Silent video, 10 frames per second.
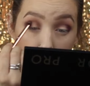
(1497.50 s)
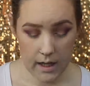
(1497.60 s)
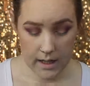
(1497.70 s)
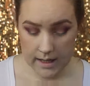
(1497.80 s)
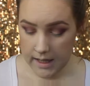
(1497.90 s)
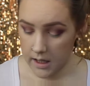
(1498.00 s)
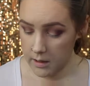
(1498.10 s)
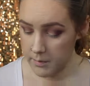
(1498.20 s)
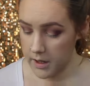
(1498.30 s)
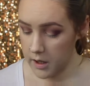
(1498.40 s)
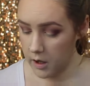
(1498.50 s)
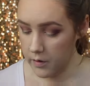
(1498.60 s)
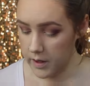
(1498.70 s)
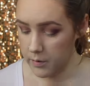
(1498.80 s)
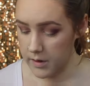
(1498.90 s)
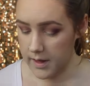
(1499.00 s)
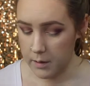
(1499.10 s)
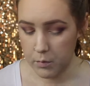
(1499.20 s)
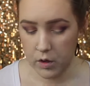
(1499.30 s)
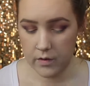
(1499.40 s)
And again, I'm going to go in with
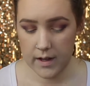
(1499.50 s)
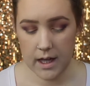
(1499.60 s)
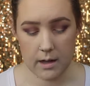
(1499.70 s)
that Morphe